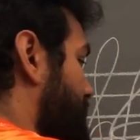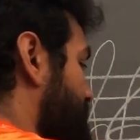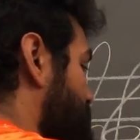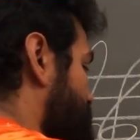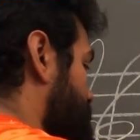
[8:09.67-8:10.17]

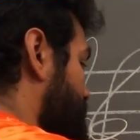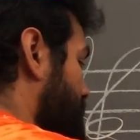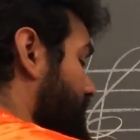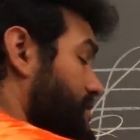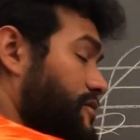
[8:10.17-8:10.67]
fudge.
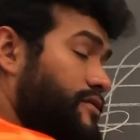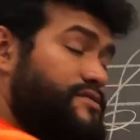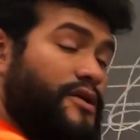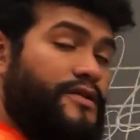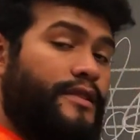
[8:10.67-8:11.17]

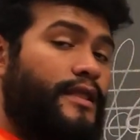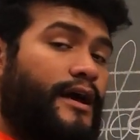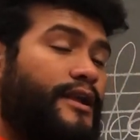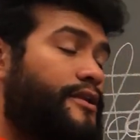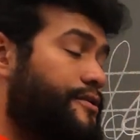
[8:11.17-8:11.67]
Those are the
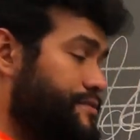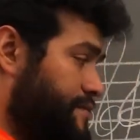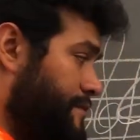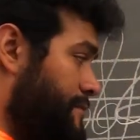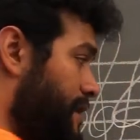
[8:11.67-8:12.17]
line notes
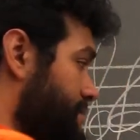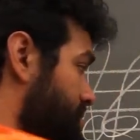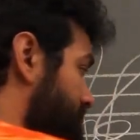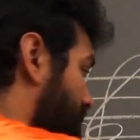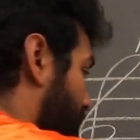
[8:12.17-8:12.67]
from bottom
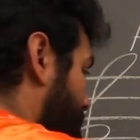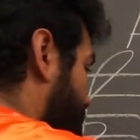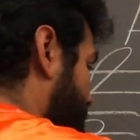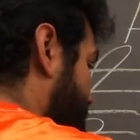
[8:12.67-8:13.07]
to top.